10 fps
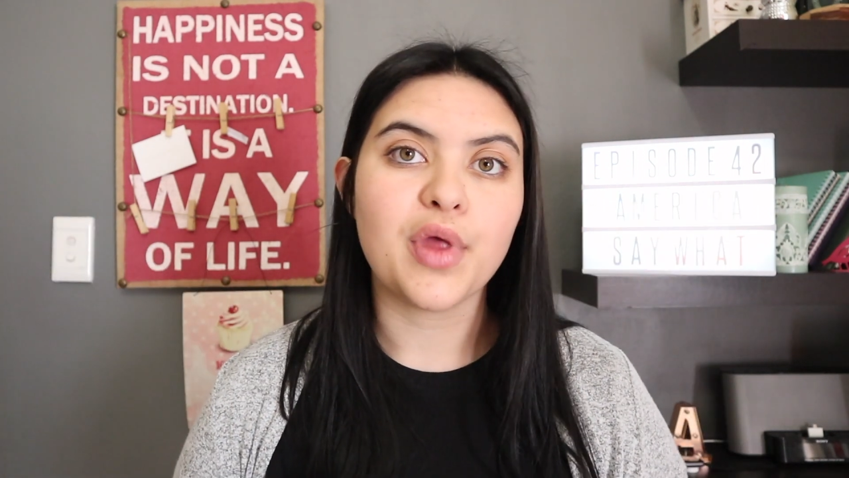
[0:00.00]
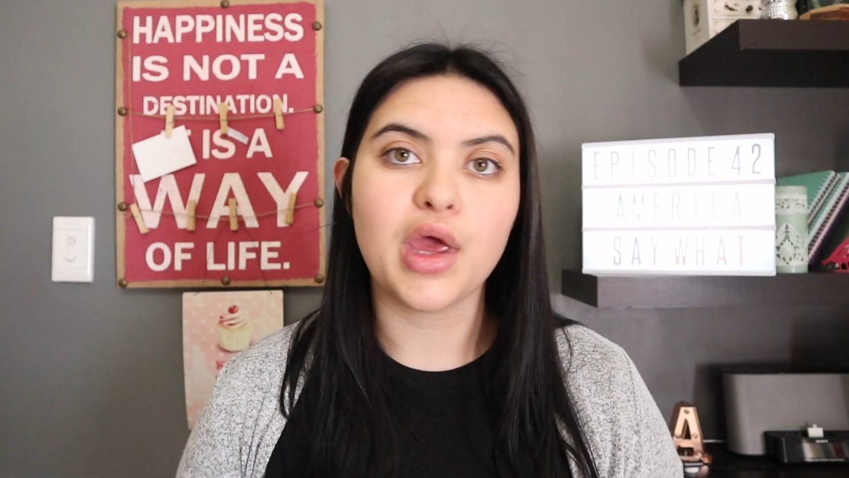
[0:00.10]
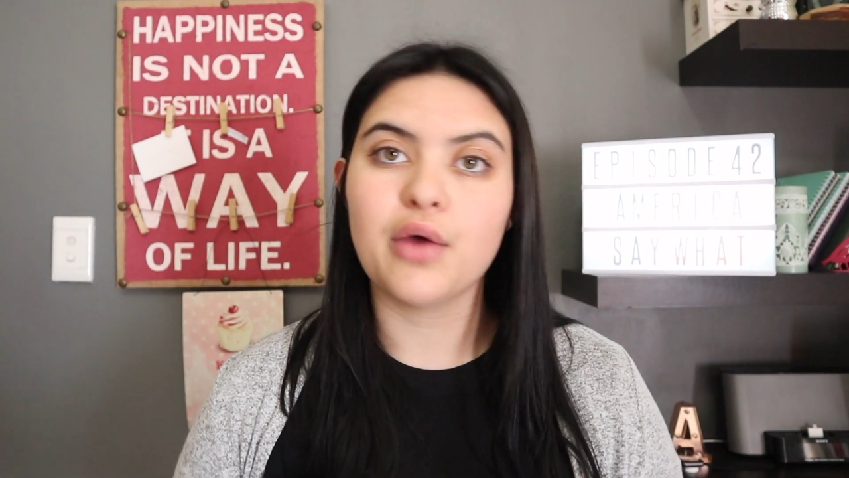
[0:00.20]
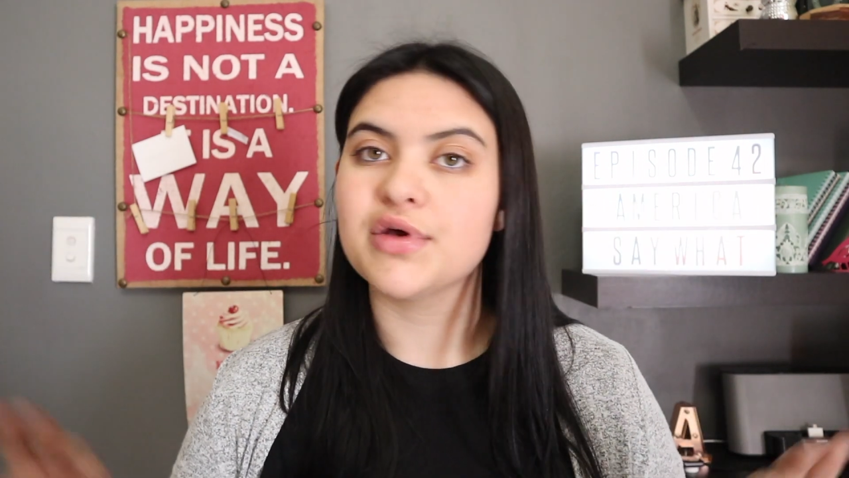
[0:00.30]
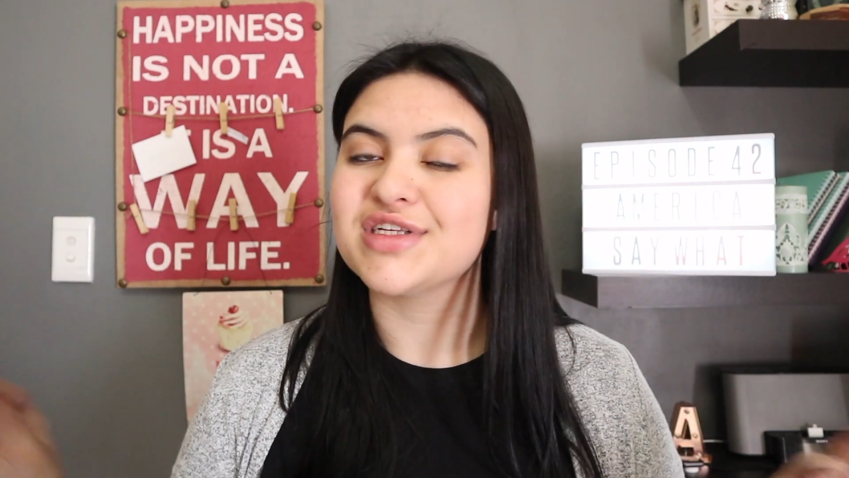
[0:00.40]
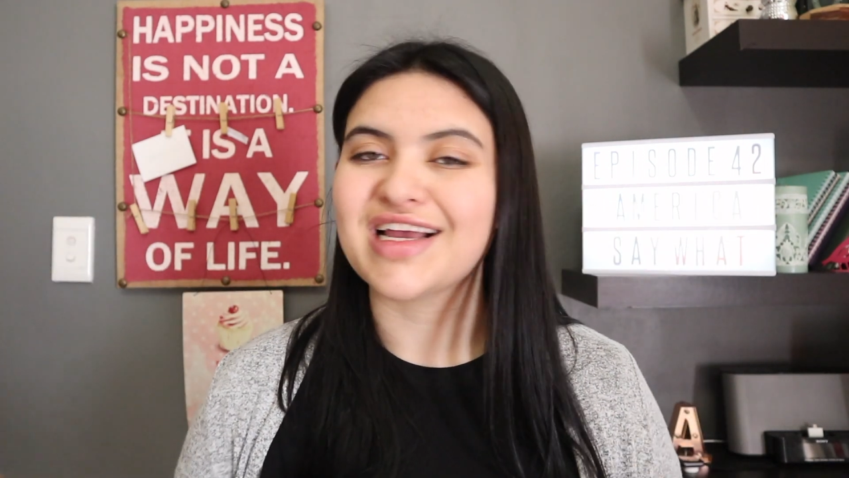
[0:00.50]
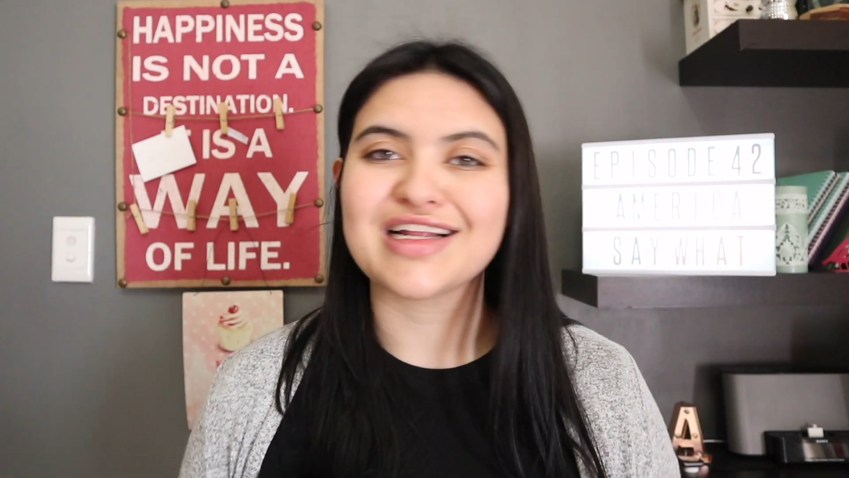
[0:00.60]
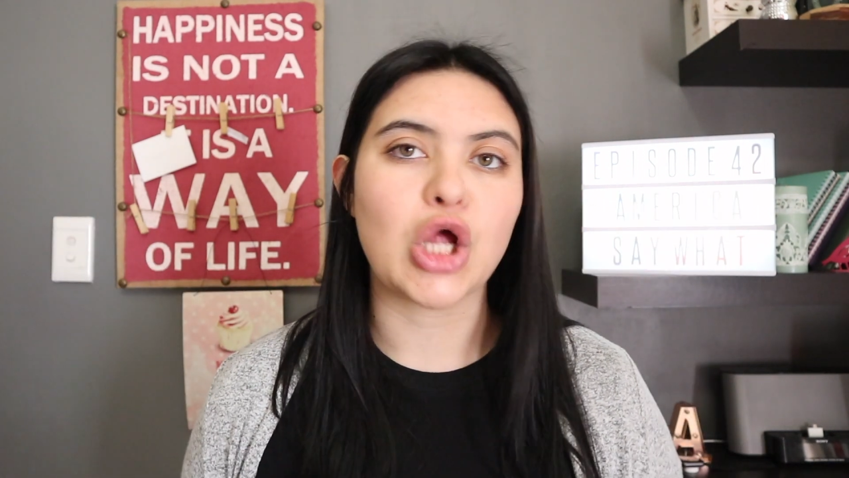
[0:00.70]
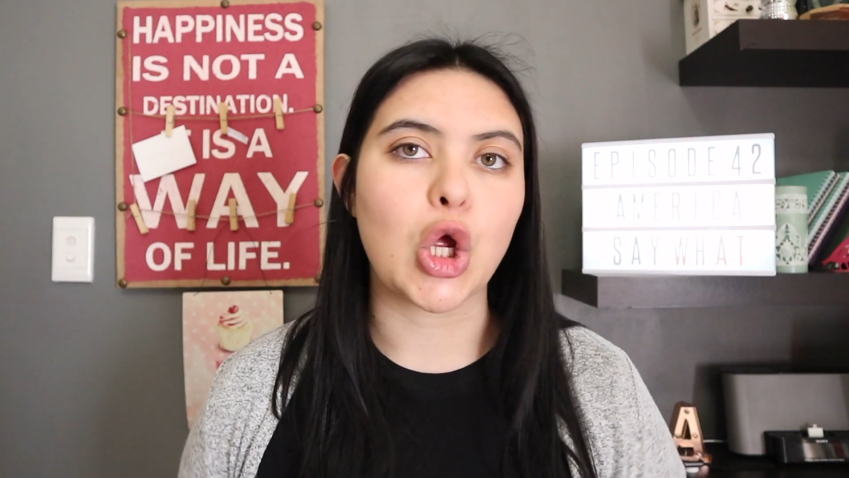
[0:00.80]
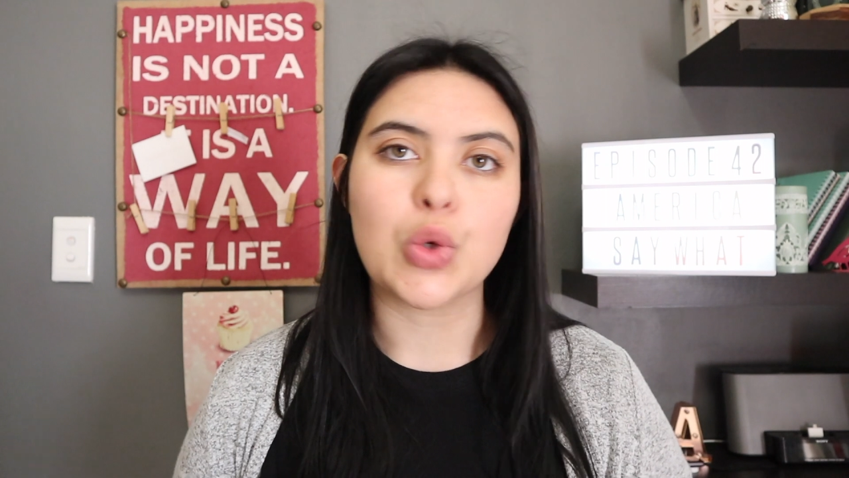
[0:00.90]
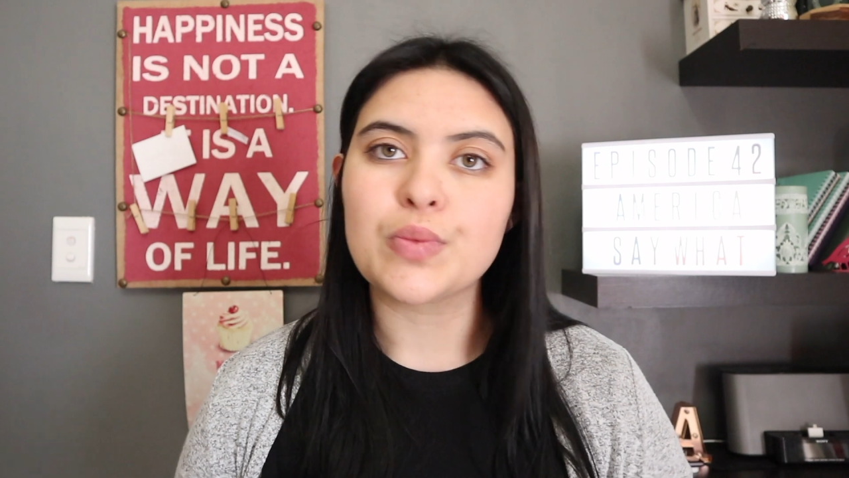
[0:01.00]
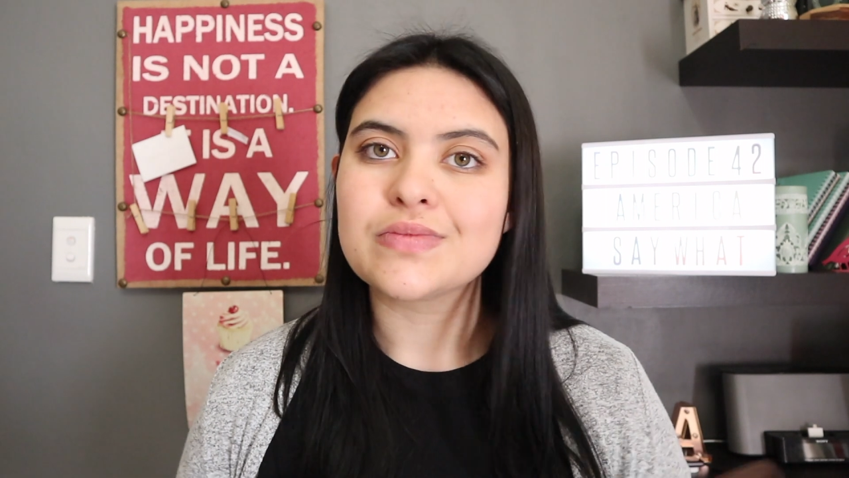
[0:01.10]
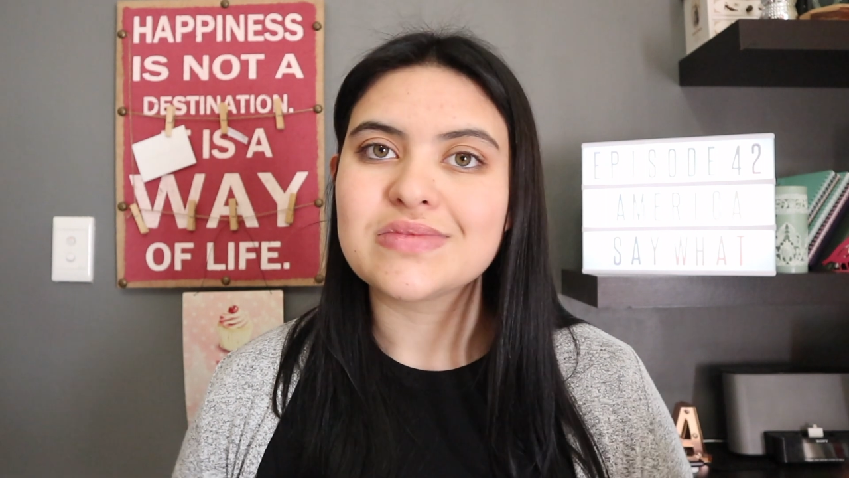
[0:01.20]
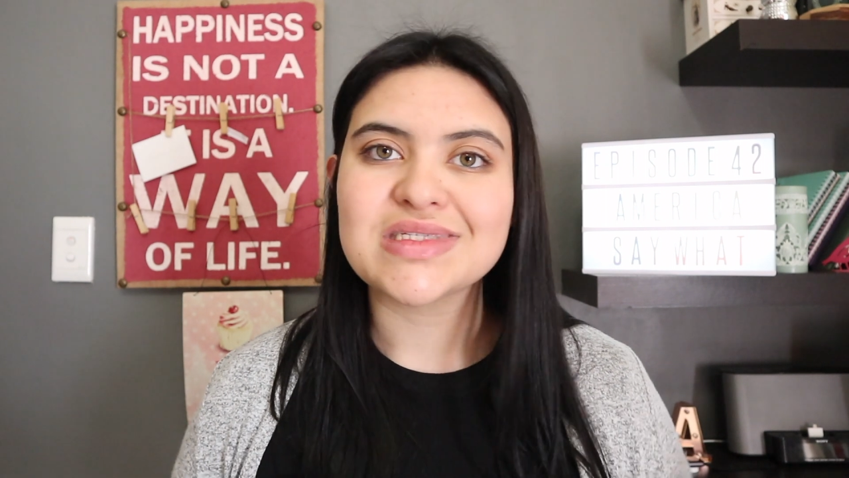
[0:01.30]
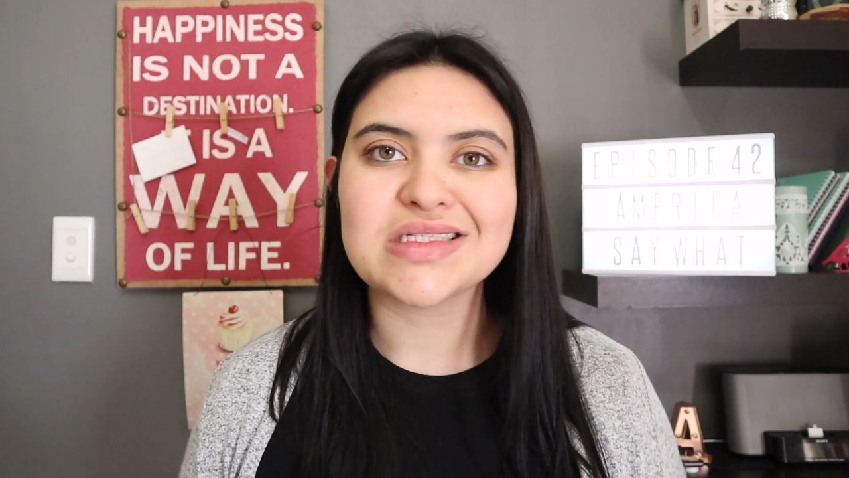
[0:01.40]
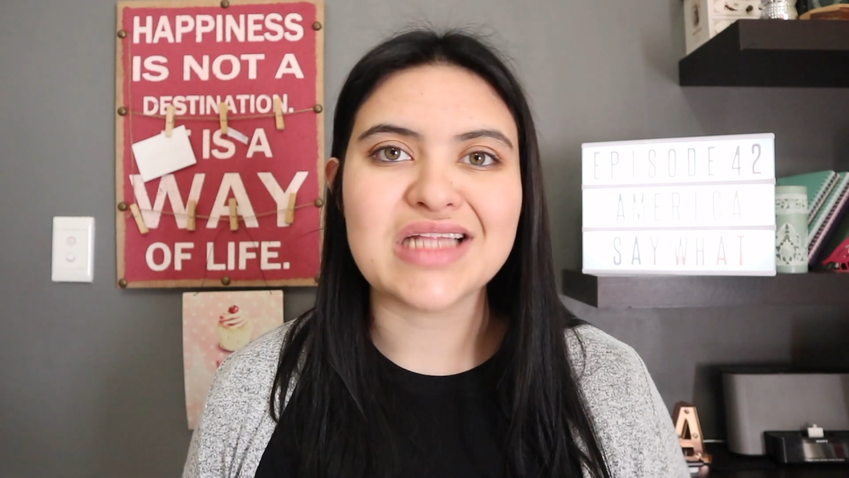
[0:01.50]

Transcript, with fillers: It was like, no, it's